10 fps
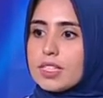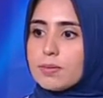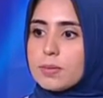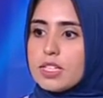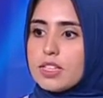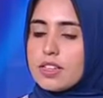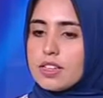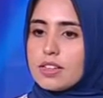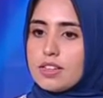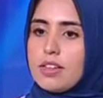be
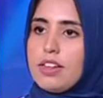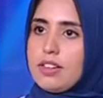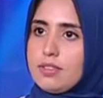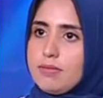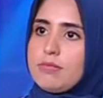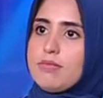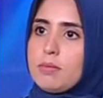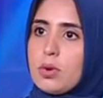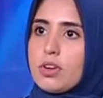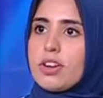
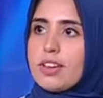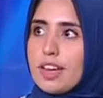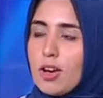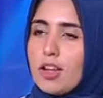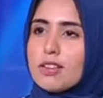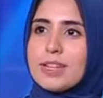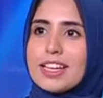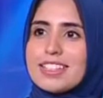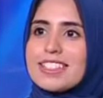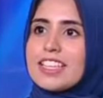more calm
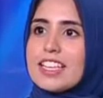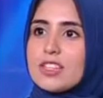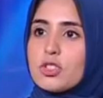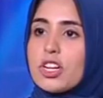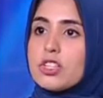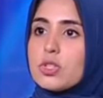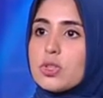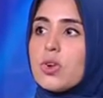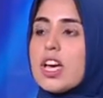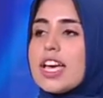and try
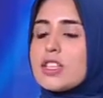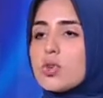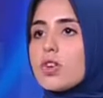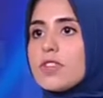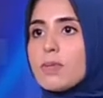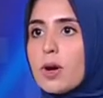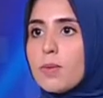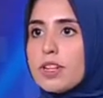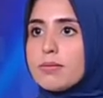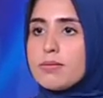to solve the
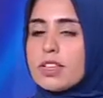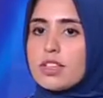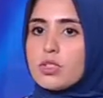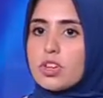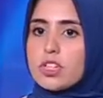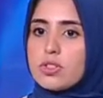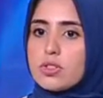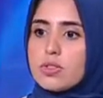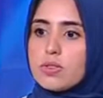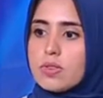problem, try
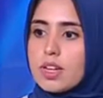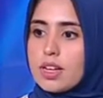to